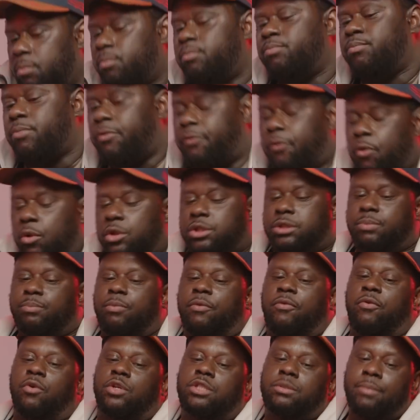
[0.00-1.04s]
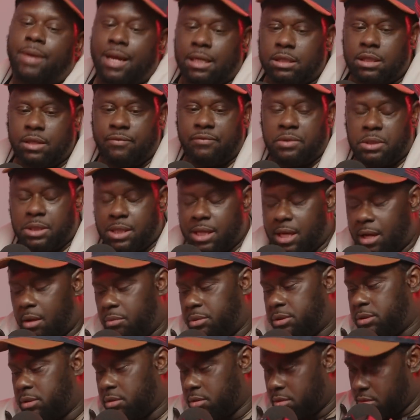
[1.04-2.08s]
Before before Smack DVD, I
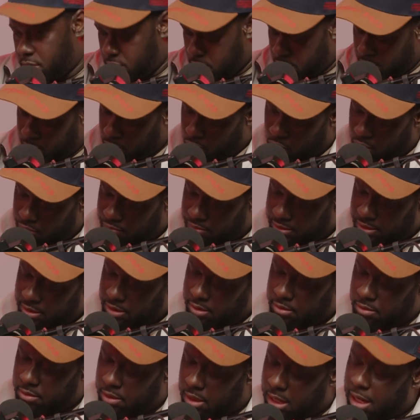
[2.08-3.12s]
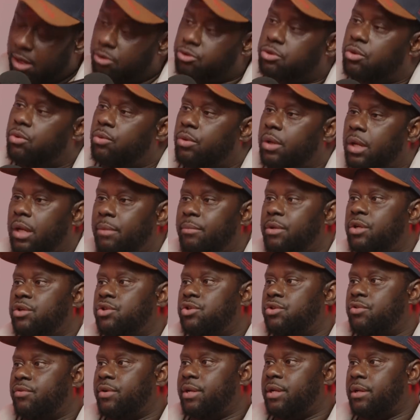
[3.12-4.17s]
was a um, already a household name in the
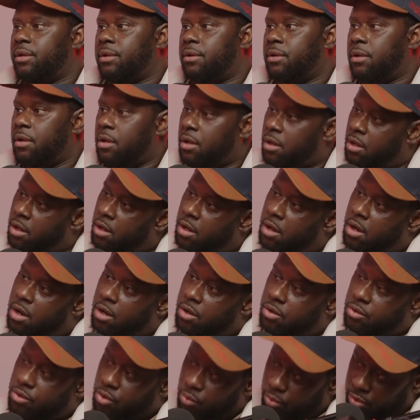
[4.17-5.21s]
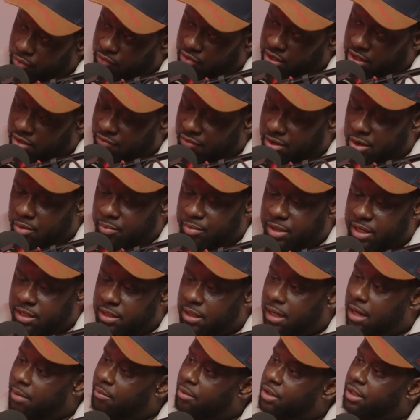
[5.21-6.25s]
street. Mm -hmm. You know, we ran around betting
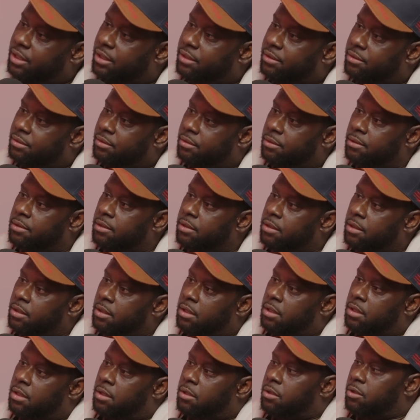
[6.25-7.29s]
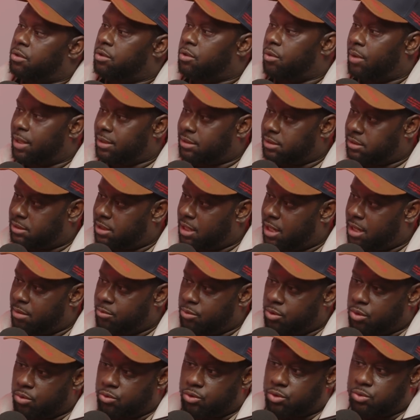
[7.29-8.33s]
our money. You know, at the time, you
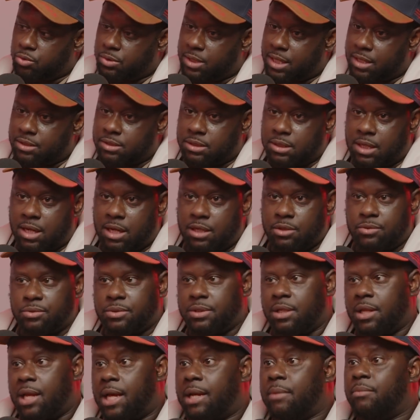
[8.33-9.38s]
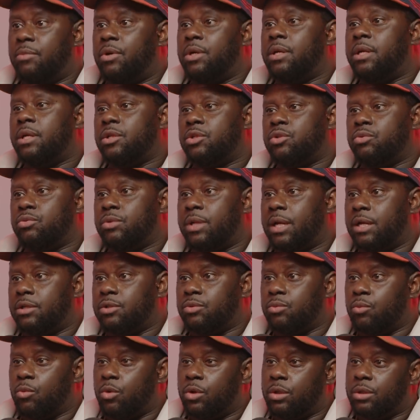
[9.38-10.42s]
know, two thousand dollars was a lot of money in two
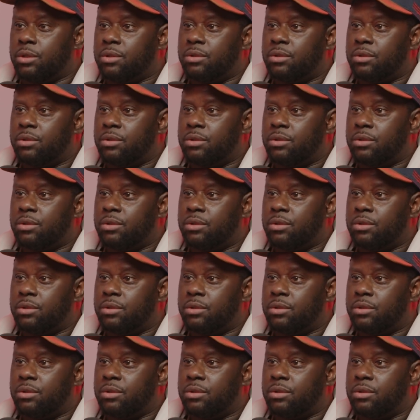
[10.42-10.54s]
thousand one.